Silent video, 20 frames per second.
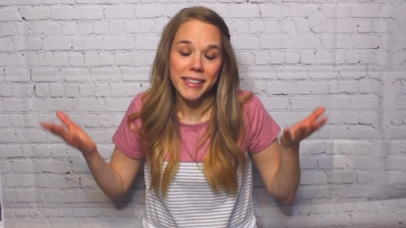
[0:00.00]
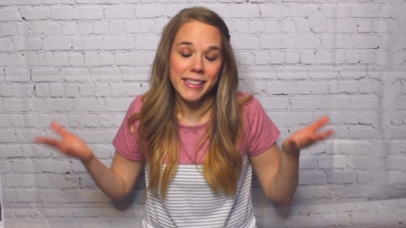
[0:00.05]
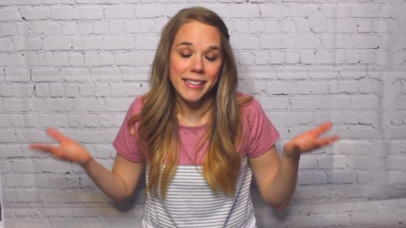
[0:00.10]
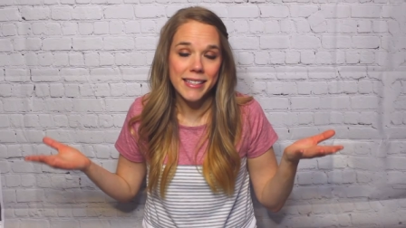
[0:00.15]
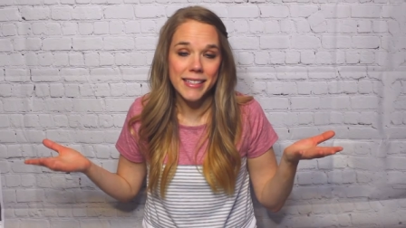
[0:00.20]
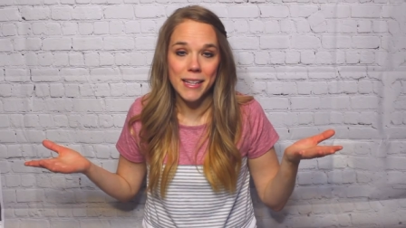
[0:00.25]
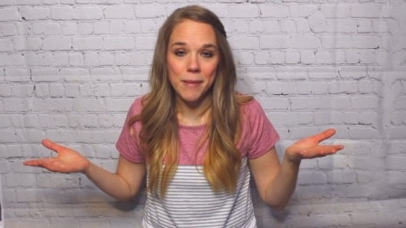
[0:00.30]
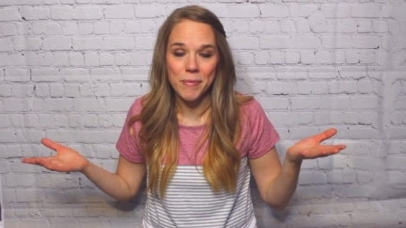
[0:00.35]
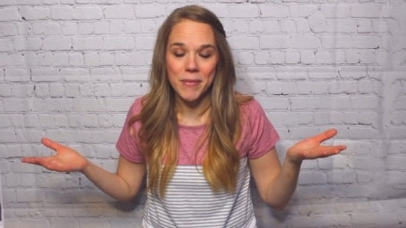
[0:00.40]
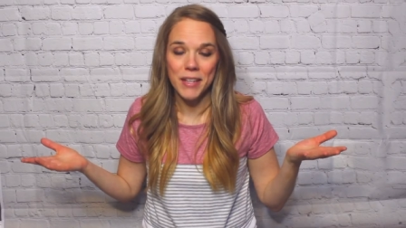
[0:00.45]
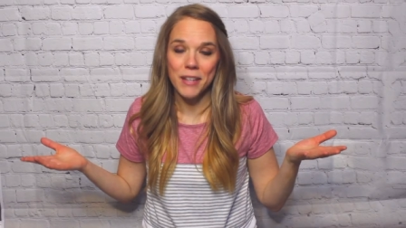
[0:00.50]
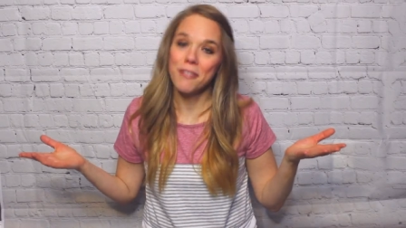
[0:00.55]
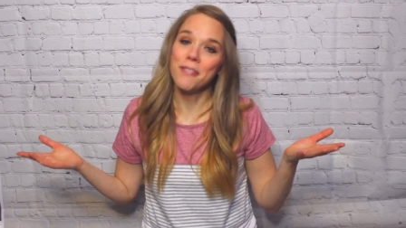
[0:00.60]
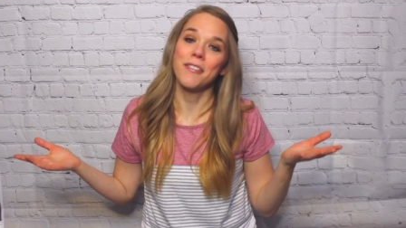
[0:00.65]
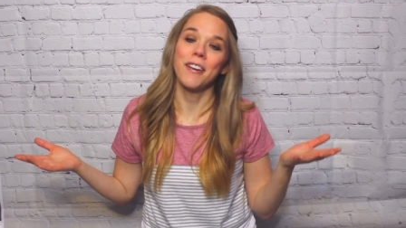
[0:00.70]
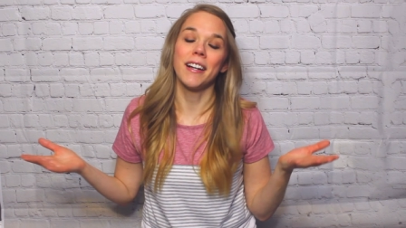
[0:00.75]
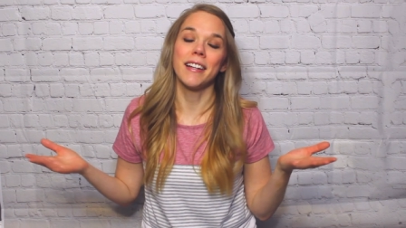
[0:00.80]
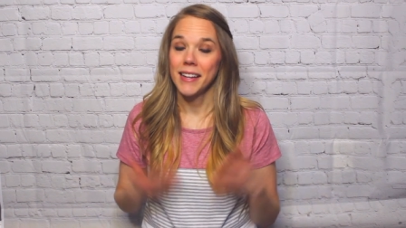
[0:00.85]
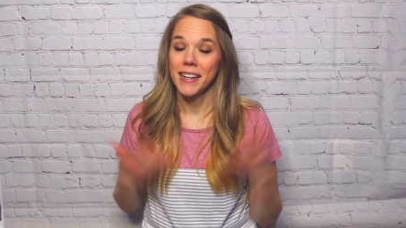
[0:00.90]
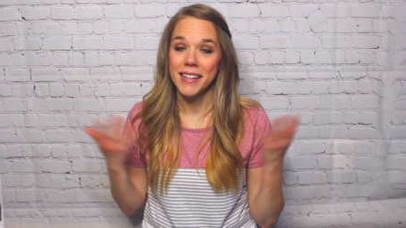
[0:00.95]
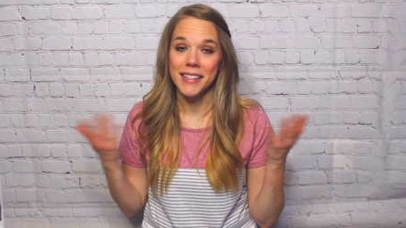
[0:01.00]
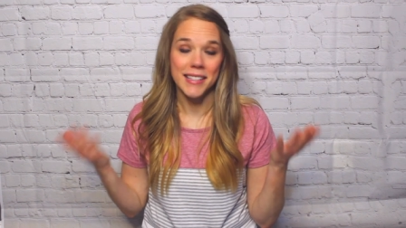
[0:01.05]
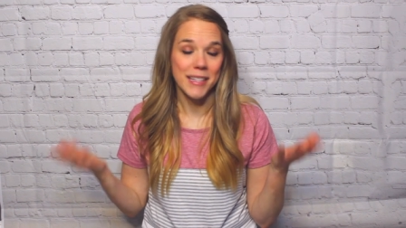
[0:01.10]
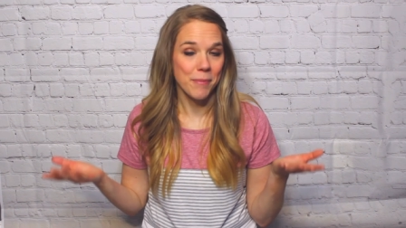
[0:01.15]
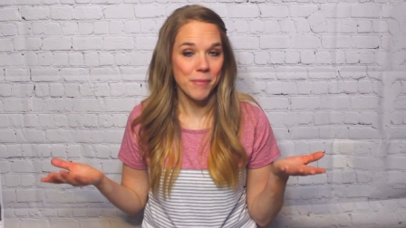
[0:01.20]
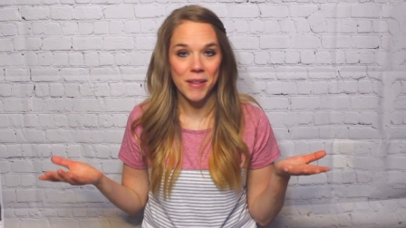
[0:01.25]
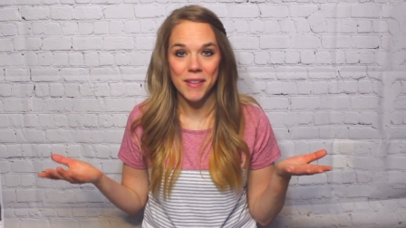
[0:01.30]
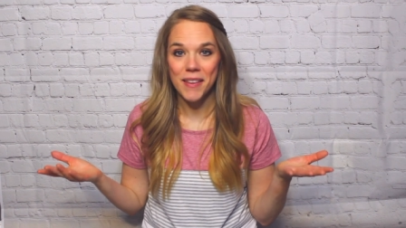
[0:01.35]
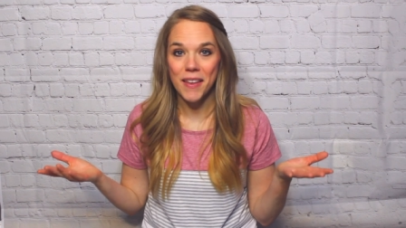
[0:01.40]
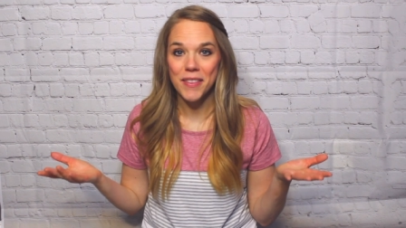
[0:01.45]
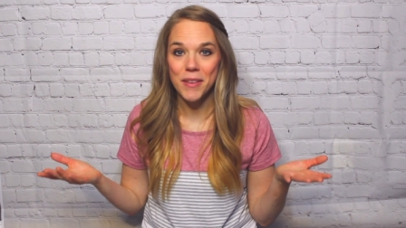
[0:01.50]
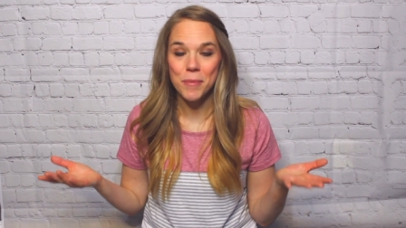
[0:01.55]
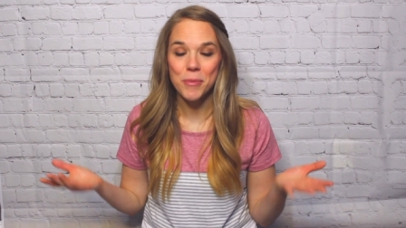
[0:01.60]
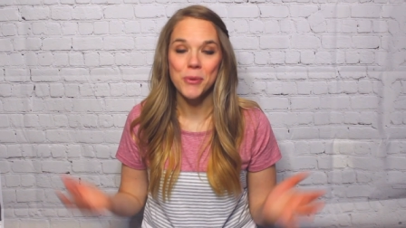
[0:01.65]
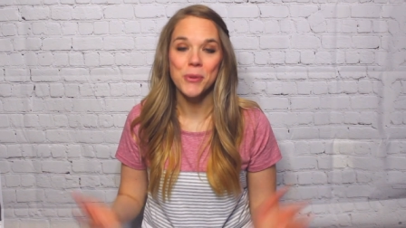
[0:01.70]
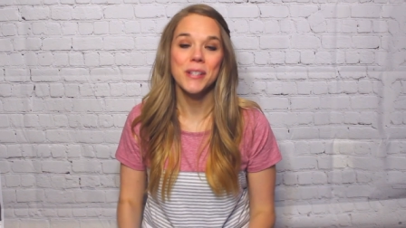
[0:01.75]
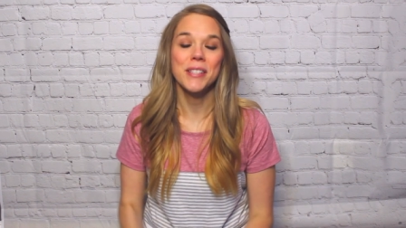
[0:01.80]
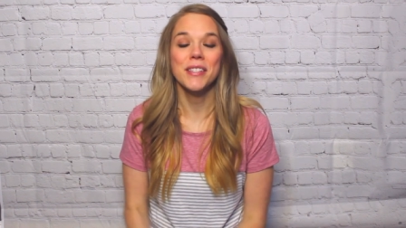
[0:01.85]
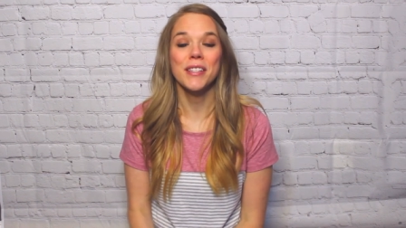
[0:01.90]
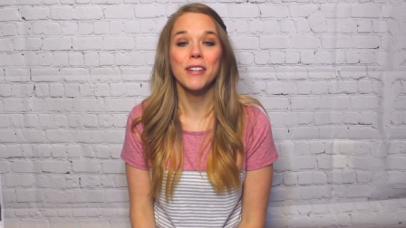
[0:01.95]
it's something fun. It's something that the
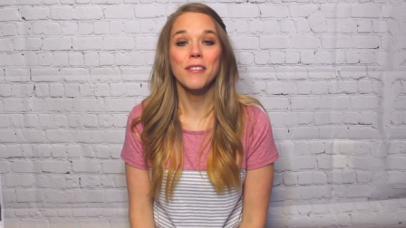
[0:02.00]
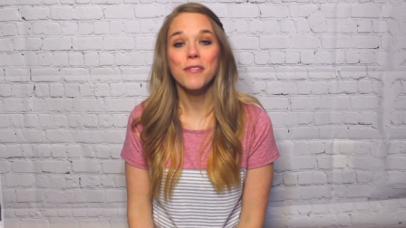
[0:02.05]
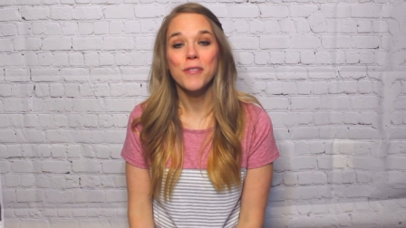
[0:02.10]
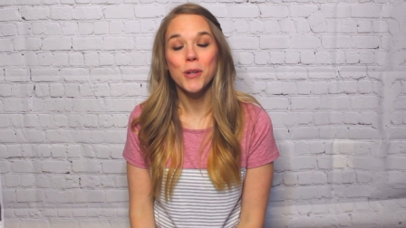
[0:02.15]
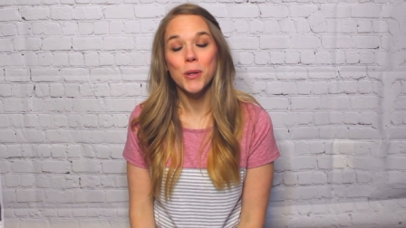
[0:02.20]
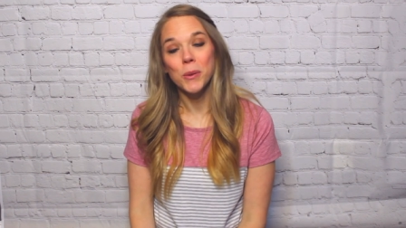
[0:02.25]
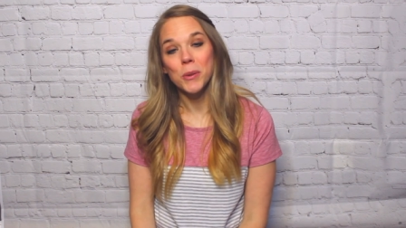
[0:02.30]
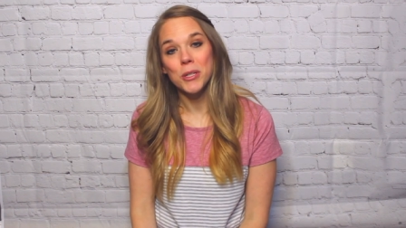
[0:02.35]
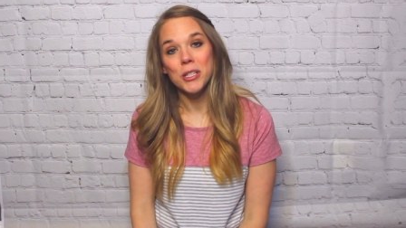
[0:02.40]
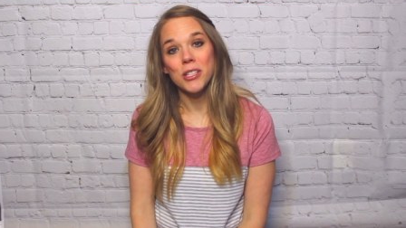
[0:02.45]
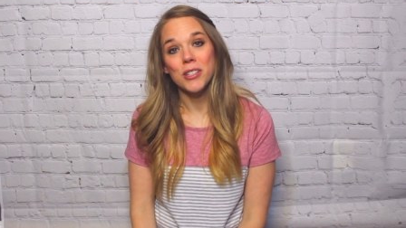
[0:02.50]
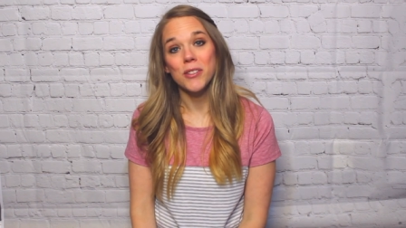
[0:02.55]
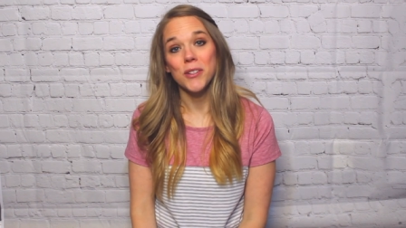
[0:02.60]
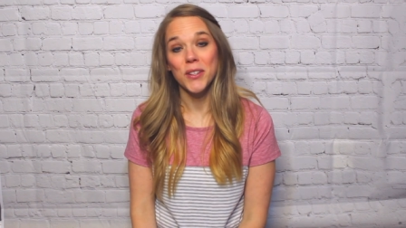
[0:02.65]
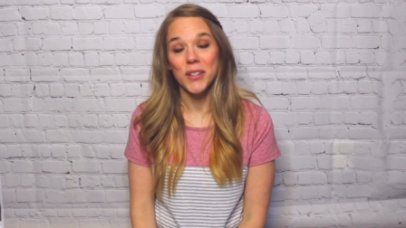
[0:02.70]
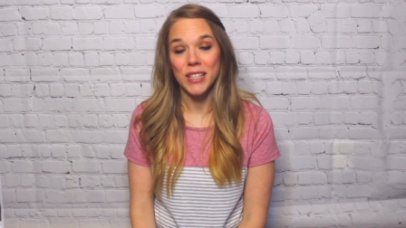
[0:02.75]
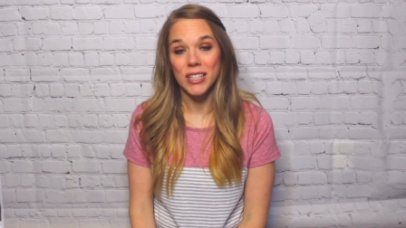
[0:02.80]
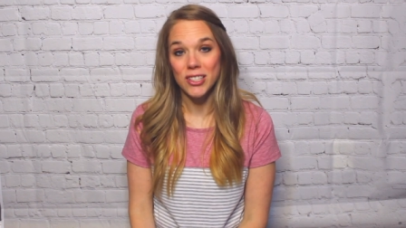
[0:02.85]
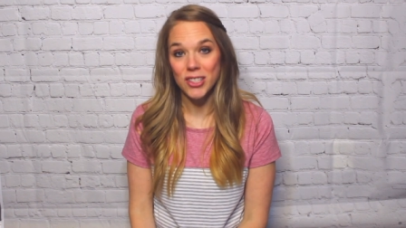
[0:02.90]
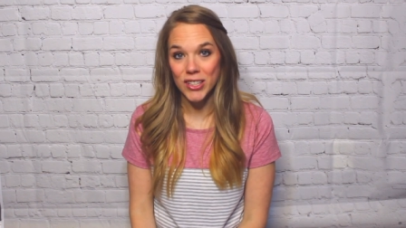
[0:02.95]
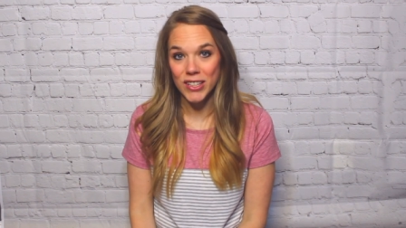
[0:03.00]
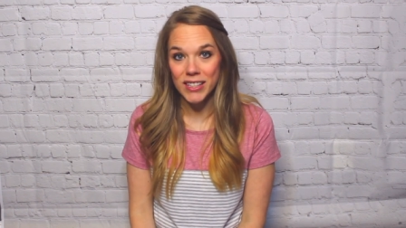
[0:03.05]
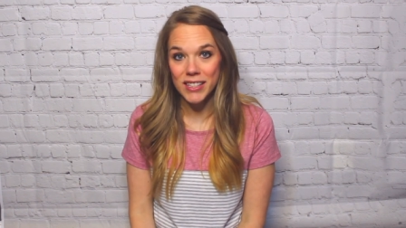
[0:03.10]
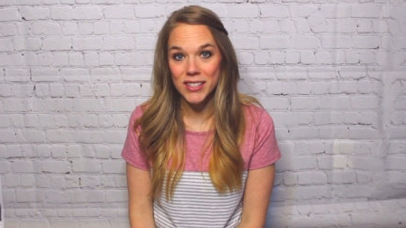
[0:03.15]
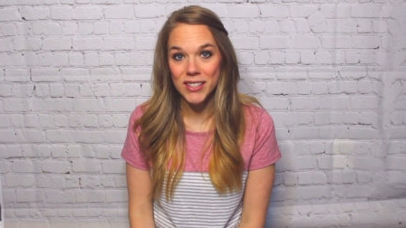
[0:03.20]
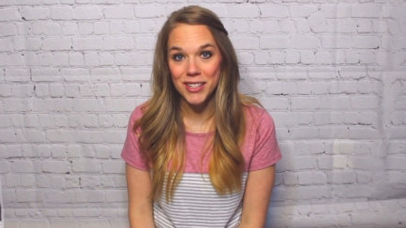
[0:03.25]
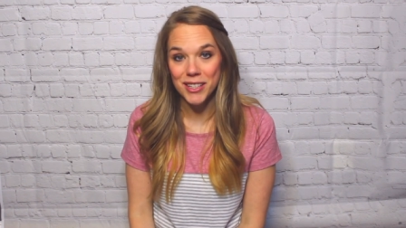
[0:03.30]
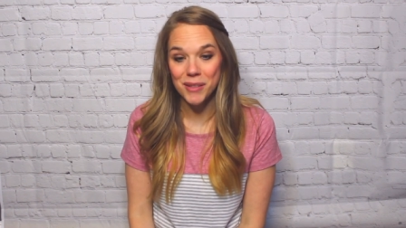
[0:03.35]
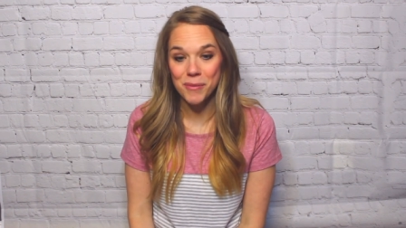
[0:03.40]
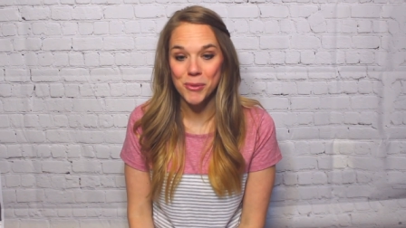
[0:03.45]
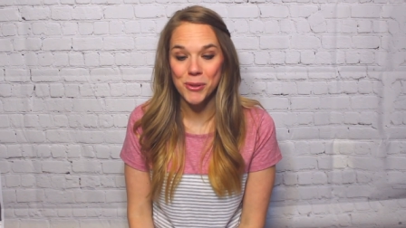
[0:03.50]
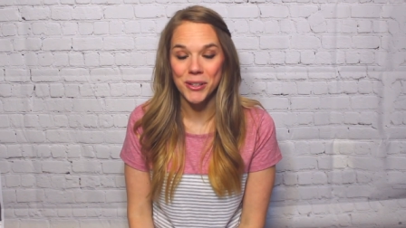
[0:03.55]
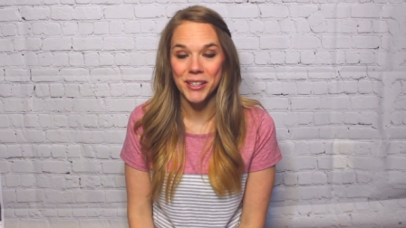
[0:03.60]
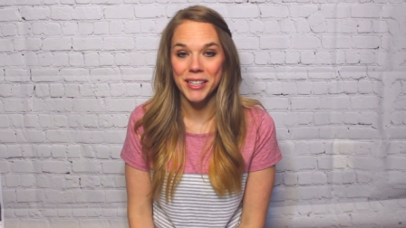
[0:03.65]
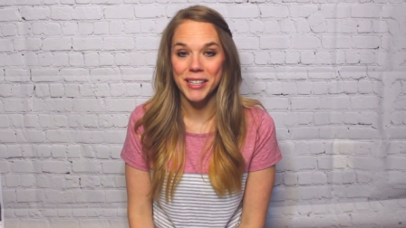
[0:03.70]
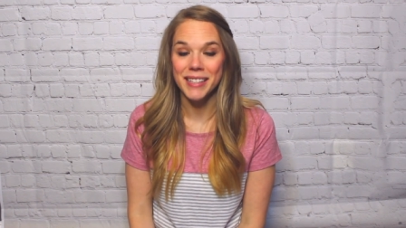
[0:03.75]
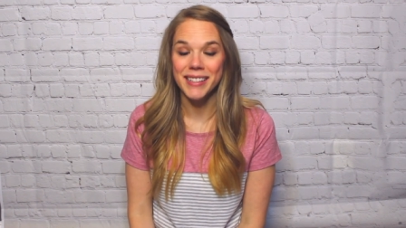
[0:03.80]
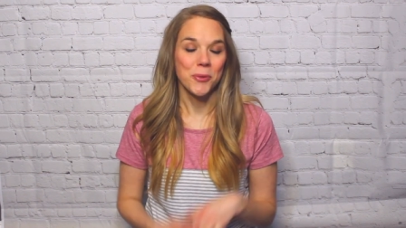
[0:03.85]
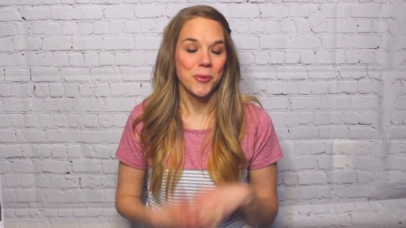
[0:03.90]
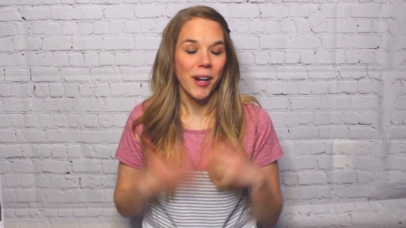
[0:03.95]
boys look forward to each Easter morning,